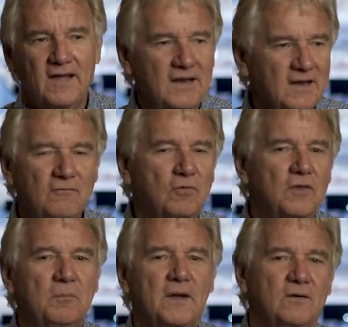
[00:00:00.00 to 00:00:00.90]
I love when
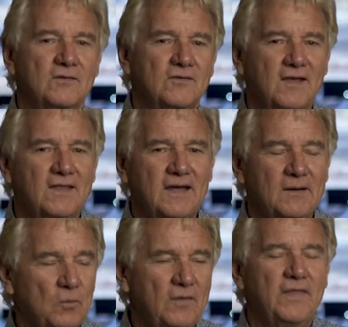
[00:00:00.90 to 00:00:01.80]
the parents say
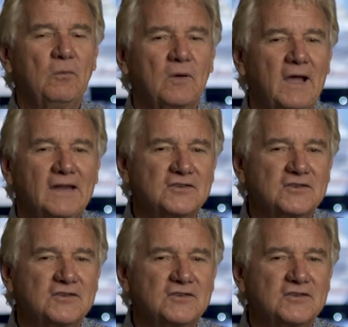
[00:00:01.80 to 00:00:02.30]
that. Well, they were kind